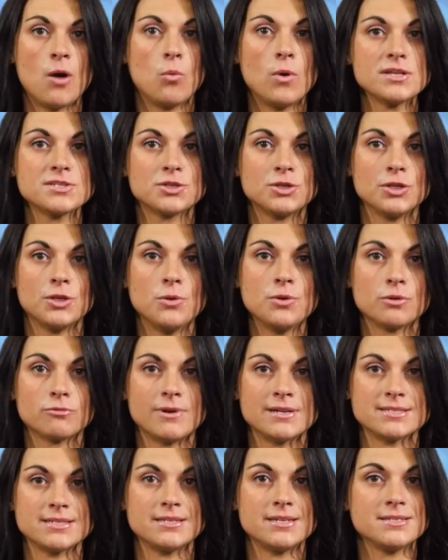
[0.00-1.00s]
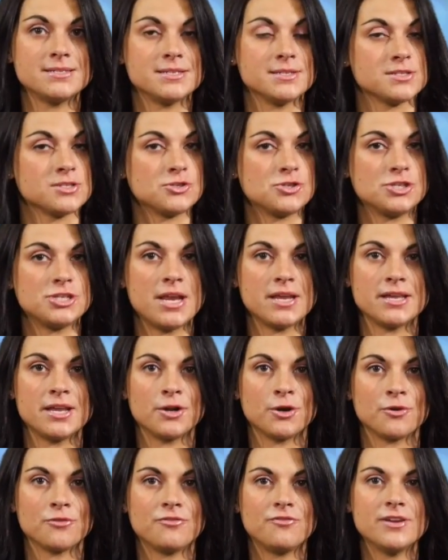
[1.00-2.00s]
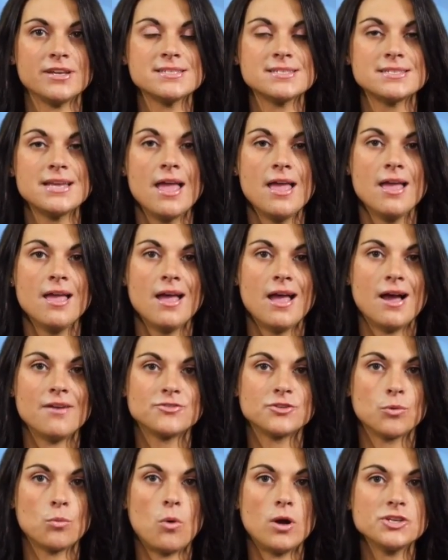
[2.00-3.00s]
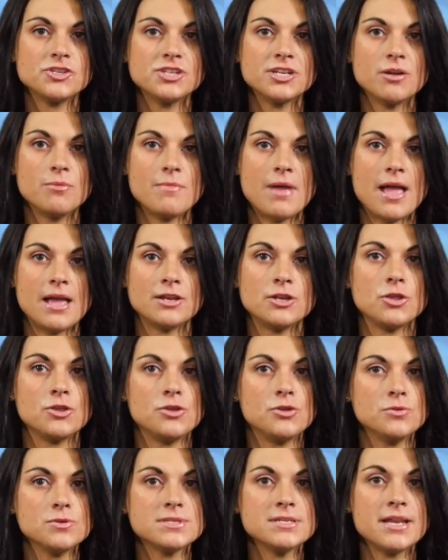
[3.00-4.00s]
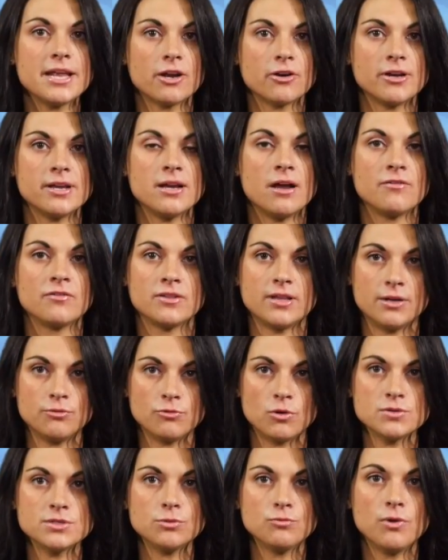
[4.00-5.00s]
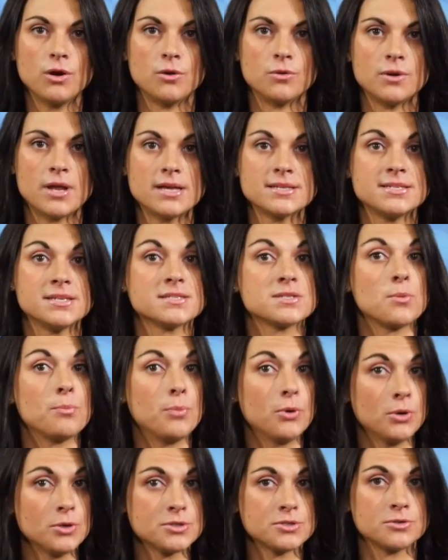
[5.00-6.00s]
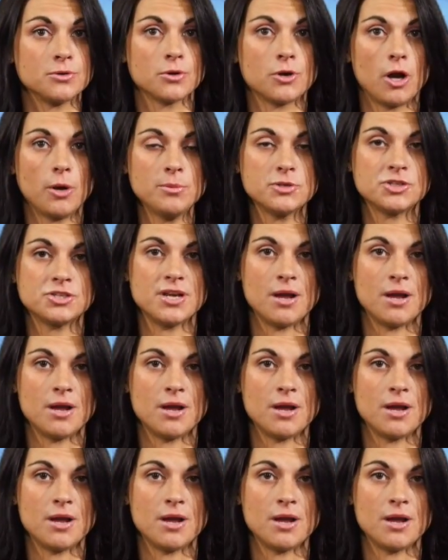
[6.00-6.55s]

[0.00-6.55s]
a West Kelowna resident is shaking her fist after watching a man use an area of Glenrosa Road as his personal garbage